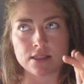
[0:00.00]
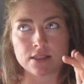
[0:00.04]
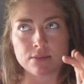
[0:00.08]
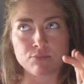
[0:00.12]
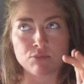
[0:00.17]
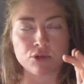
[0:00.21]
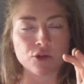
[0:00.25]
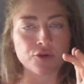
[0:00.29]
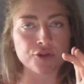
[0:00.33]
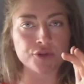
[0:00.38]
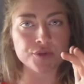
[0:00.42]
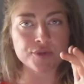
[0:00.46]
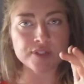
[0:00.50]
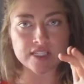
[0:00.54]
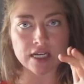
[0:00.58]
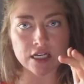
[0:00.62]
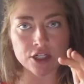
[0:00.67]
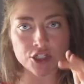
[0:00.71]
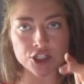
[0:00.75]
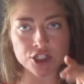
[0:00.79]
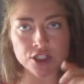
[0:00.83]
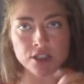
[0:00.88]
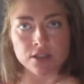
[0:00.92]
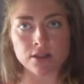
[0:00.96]
produce
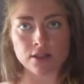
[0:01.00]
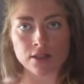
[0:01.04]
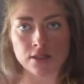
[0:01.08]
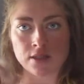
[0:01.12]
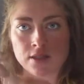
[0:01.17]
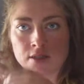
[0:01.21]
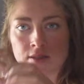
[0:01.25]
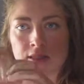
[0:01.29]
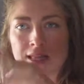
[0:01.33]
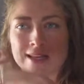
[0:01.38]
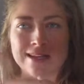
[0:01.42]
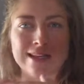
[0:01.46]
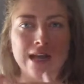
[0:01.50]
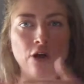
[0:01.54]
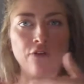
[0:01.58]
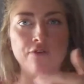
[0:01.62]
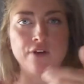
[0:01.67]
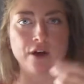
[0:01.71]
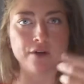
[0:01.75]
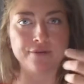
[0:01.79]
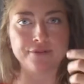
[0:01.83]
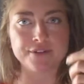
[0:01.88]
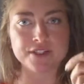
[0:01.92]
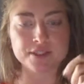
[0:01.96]
section, the like
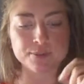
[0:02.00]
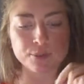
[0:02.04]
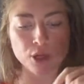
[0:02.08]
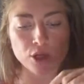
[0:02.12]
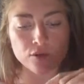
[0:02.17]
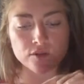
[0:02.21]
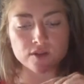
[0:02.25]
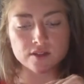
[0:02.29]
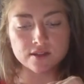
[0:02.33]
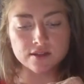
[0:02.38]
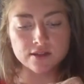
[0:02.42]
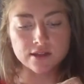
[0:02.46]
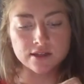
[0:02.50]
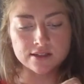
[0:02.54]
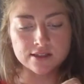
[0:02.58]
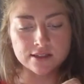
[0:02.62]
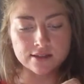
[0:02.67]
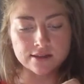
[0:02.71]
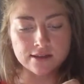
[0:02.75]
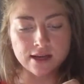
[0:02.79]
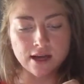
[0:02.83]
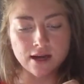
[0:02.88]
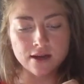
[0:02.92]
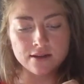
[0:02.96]
alfalfa sprouts and things
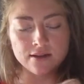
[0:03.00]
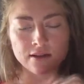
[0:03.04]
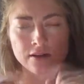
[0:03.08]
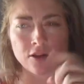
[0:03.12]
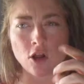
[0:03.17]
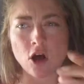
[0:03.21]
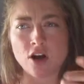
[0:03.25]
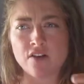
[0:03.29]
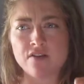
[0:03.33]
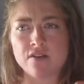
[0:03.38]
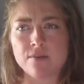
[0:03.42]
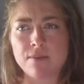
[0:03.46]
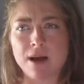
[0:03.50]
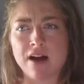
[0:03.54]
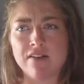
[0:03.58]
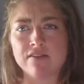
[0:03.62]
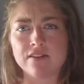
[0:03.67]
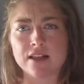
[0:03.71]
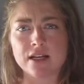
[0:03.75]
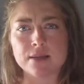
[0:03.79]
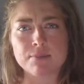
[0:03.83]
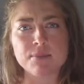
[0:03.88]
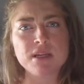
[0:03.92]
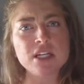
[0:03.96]
like that. And a lot of them have
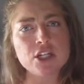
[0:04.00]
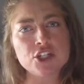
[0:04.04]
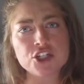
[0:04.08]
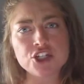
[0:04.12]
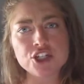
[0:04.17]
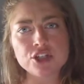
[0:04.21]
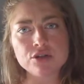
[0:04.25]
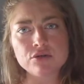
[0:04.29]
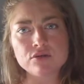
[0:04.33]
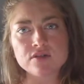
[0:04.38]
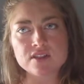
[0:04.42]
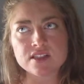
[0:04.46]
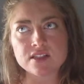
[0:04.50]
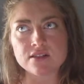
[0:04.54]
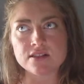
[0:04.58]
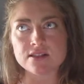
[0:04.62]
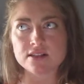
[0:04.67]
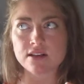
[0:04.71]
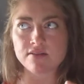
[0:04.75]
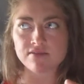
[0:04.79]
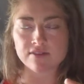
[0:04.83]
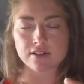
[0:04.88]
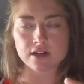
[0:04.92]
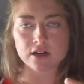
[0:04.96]
like pea shoots and
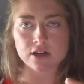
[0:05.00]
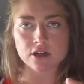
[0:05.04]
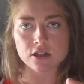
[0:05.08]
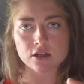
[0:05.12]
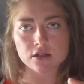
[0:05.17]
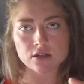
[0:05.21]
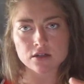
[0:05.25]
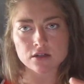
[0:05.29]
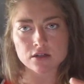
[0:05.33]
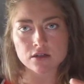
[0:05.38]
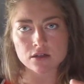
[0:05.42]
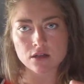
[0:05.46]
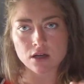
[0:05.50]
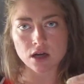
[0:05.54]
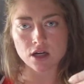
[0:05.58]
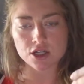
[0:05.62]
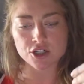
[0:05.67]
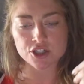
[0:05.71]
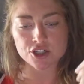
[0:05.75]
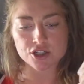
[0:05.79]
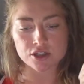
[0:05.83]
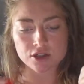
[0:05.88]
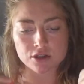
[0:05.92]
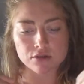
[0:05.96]
sunflower
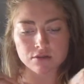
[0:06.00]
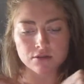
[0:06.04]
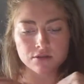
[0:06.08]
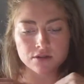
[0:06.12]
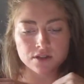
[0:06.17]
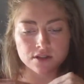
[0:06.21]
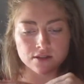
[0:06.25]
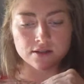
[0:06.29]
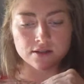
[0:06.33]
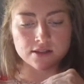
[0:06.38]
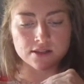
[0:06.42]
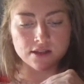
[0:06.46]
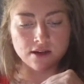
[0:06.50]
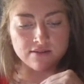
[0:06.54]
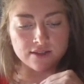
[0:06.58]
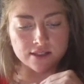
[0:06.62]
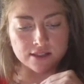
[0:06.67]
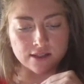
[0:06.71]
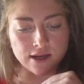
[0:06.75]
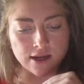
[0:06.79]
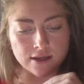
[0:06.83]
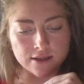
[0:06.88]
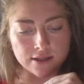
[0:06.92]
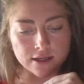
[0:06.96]
shoots stuff like
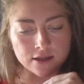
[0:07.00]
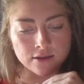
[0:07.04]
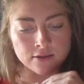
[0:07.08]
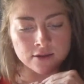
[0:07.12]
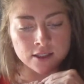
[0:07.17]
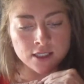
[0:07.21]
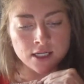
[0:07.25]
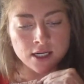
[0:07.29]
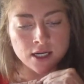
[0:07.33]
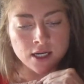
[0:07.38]
that now.